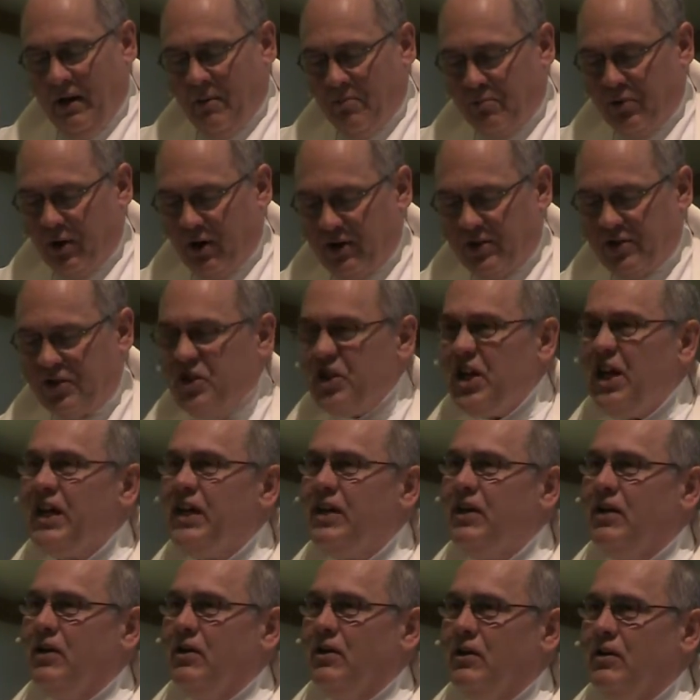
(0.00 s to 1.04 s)

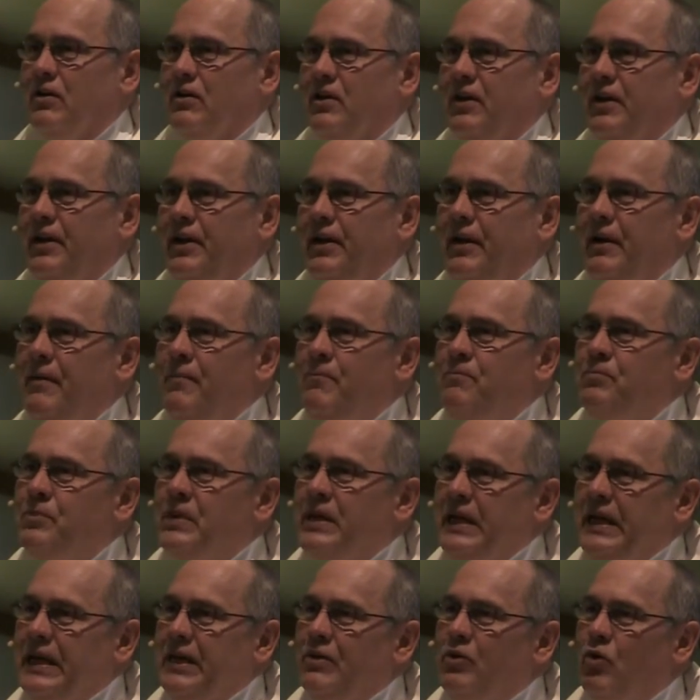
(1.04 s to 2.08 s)
particularly,
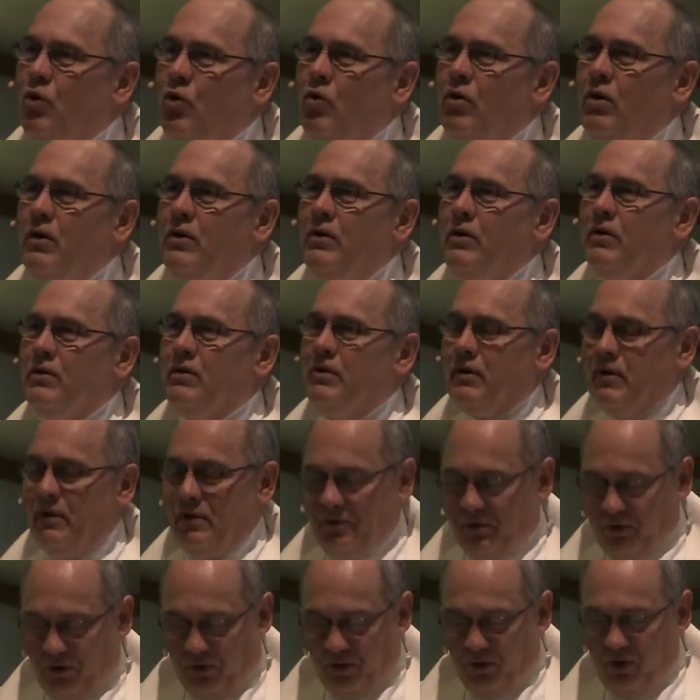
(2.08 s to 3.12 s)
in
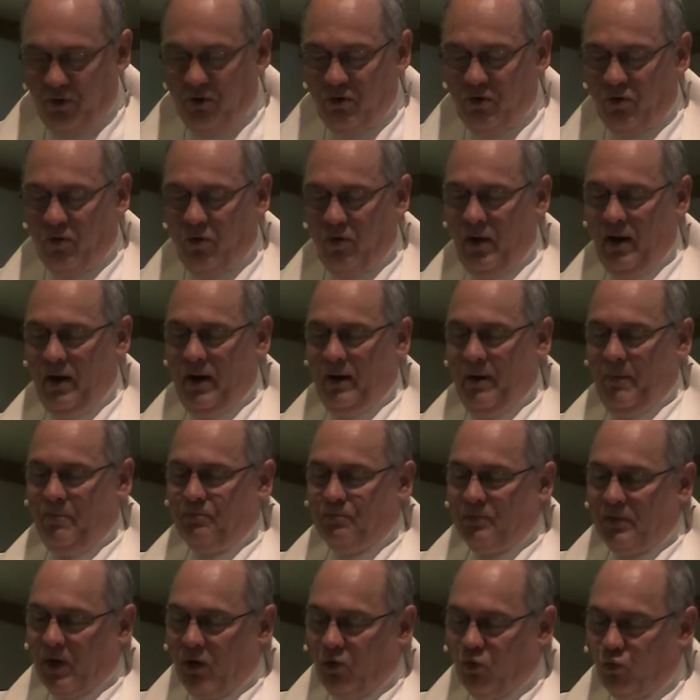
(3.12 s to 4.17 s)
order to
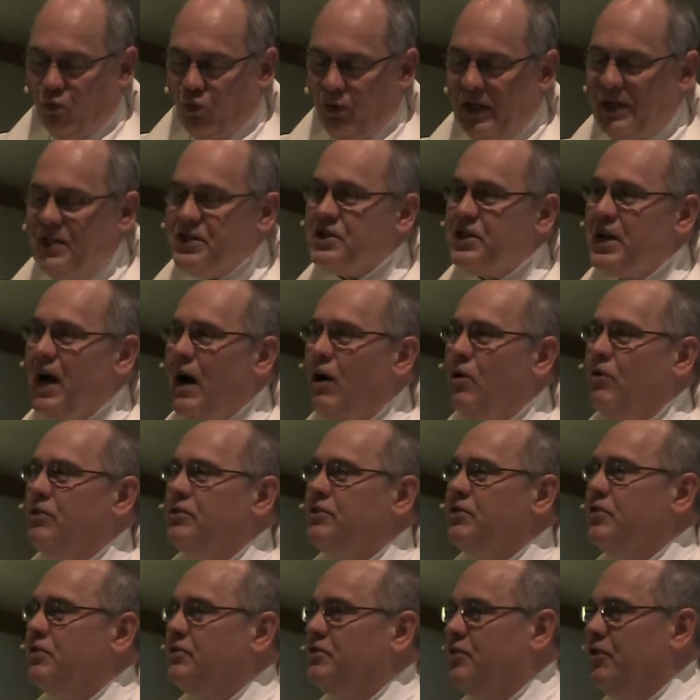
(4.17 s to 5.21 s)
reach
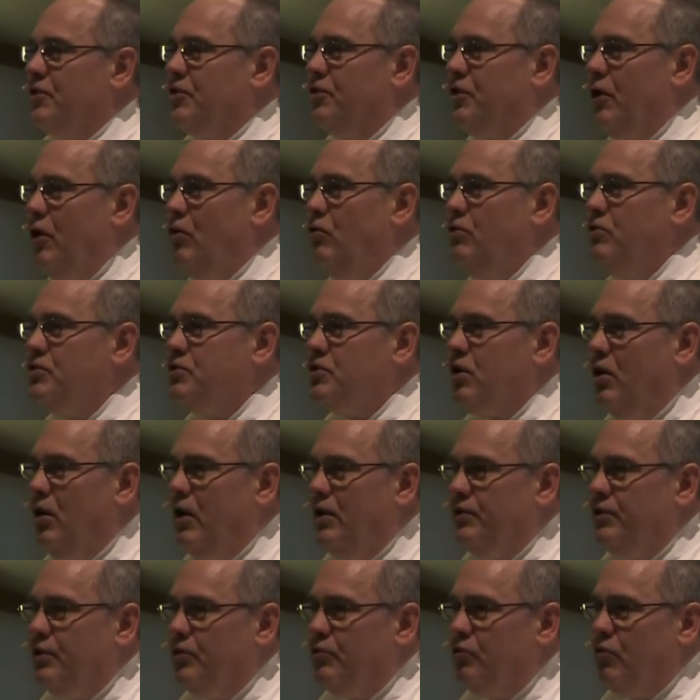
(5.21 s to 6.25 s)
out to those
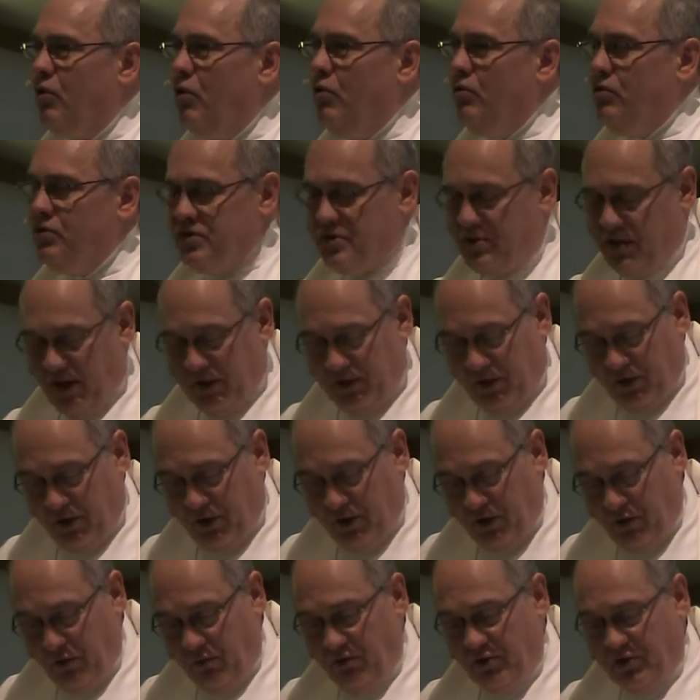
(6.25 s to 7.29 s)
on the roads that
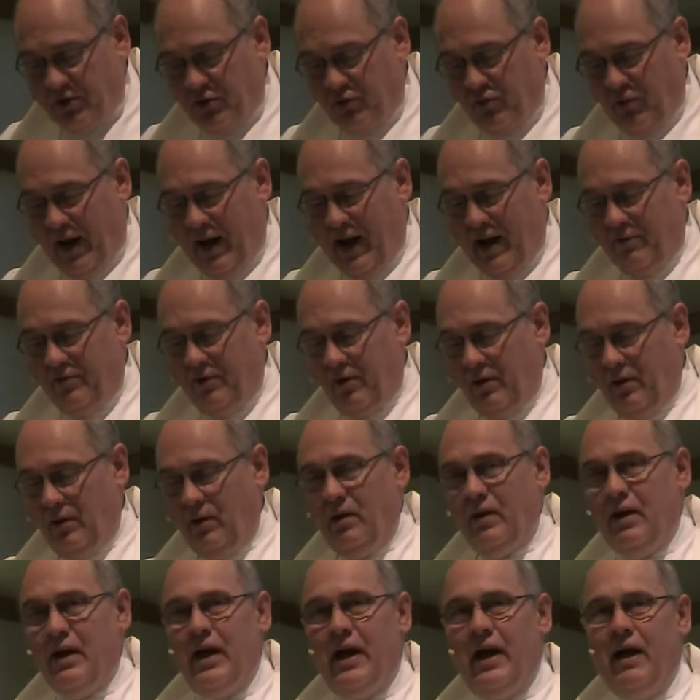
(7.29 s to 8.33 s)
you
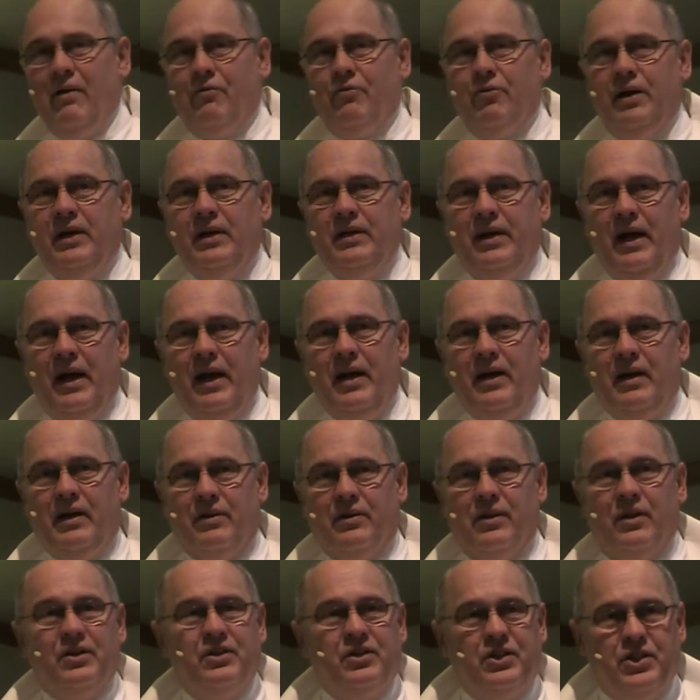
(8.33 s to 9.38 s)
travel every day,
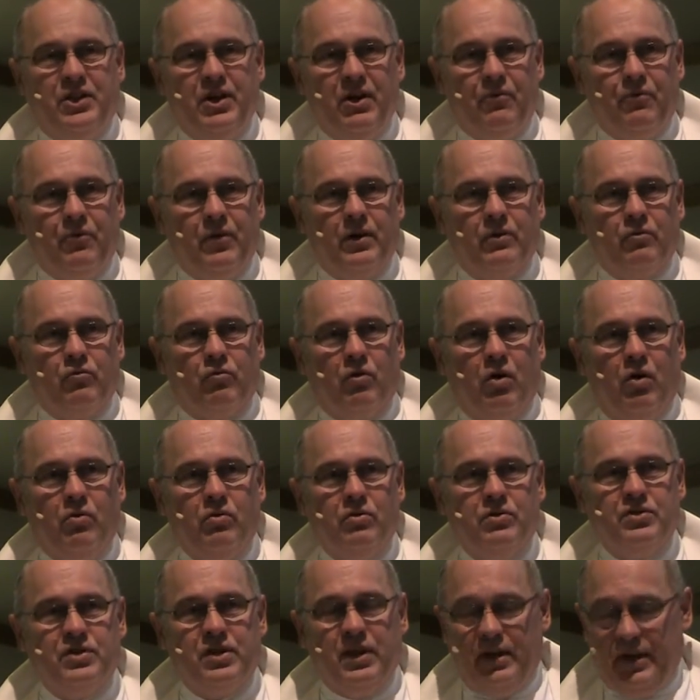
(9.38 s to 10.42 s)
the different
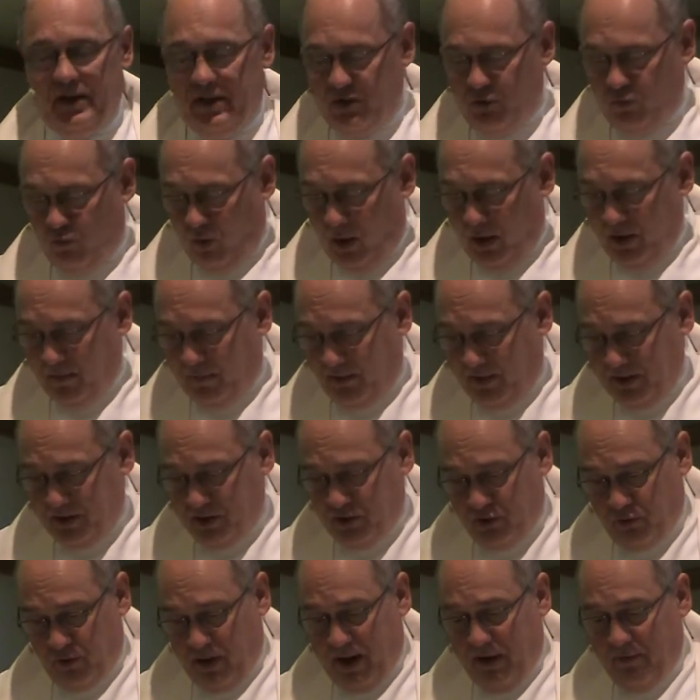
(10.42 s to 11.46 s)
roads that each one of
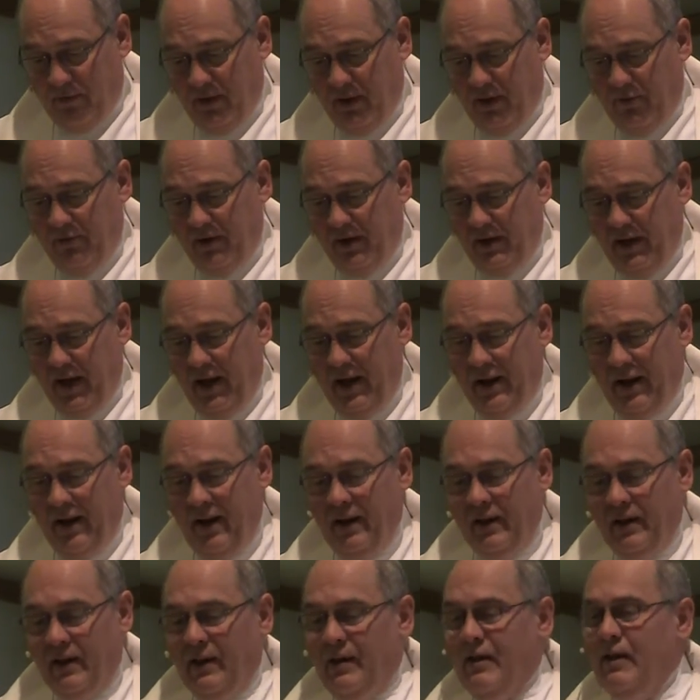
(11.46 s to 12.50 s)
us travel every
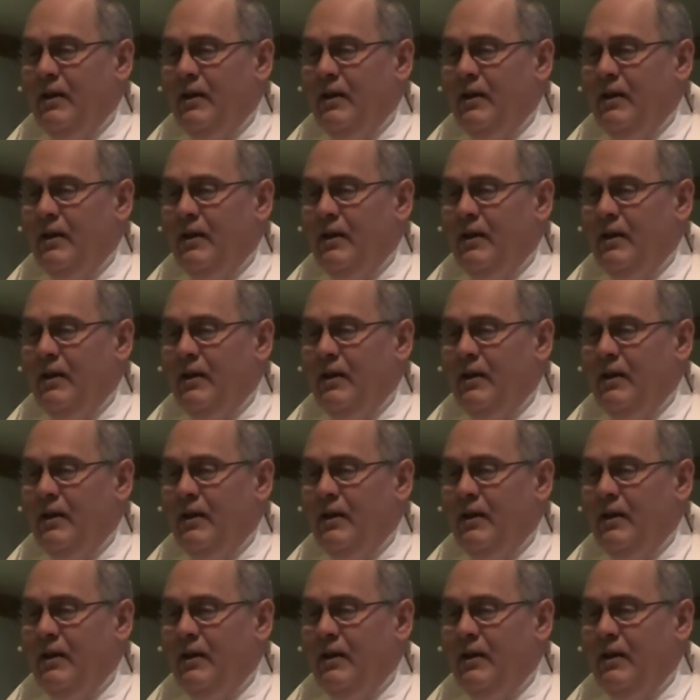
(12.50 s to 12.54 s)
day.